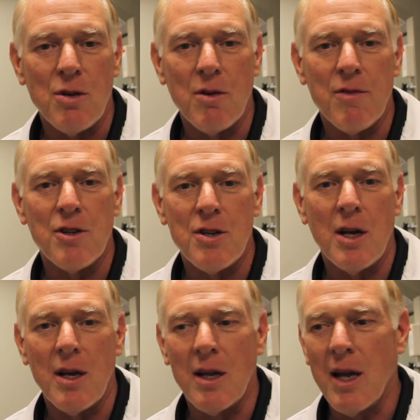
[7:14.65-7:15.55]
So if we're
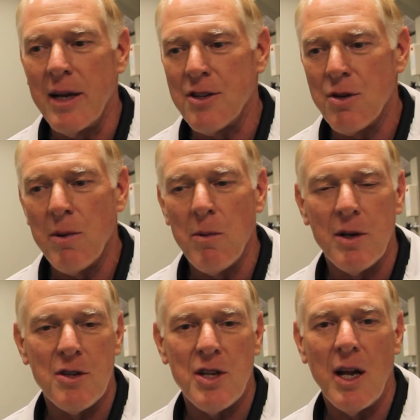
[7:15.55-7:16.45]
studying cancer, we
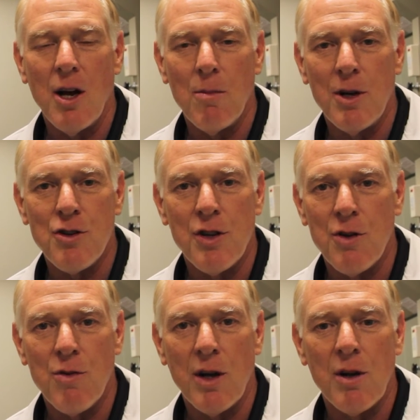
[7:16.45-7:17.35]
want to see how much of
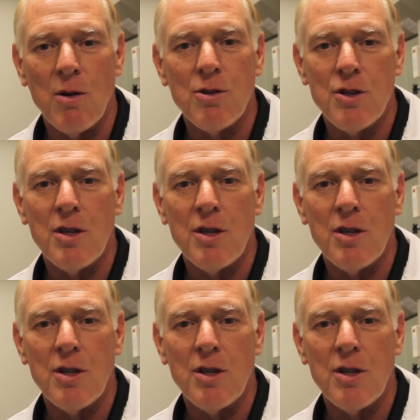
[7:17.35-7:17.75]
the drug goes